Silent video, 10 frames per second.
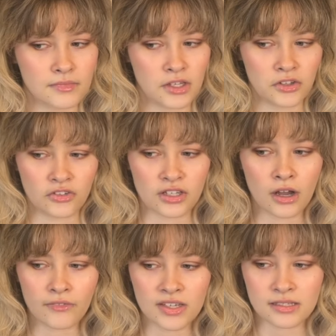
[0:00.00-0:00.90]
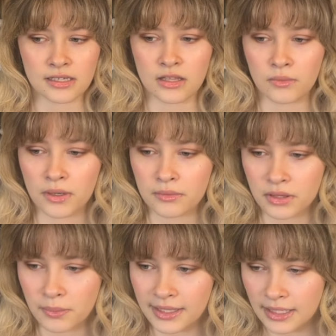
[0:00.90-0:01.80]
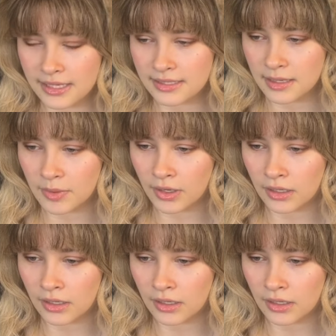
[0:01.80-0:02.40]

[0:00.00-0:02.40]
Is she obviously the one with the red lightsaber?